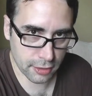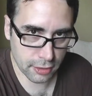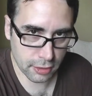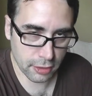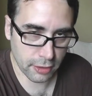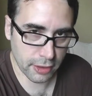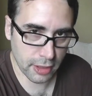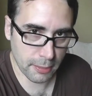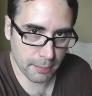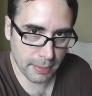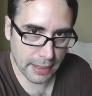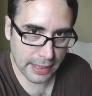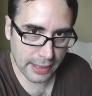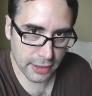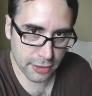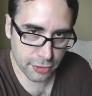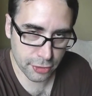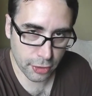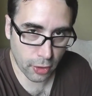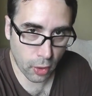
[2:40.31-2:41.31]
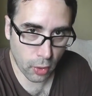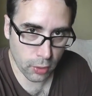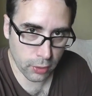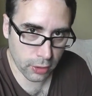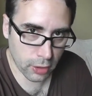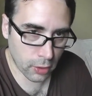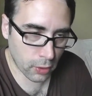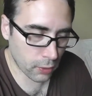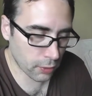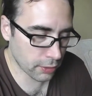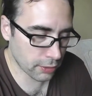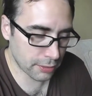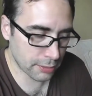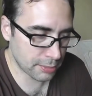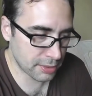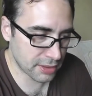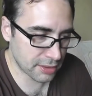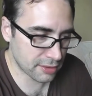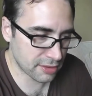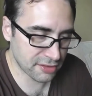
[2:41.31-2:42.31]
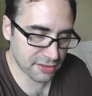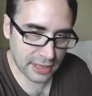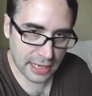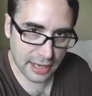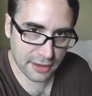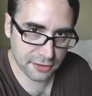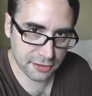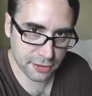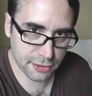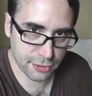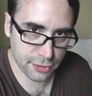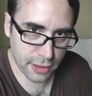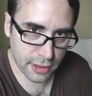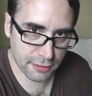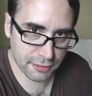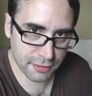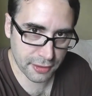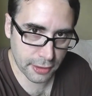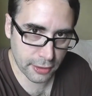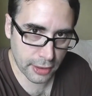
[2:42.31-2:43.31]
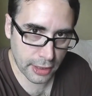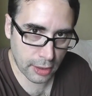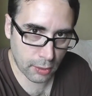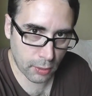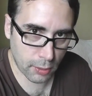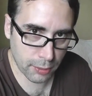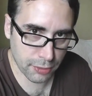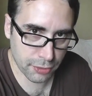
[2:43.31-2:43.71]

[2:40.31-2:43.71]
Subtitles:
looking back at your own code, it would be a disaster to try to figure out what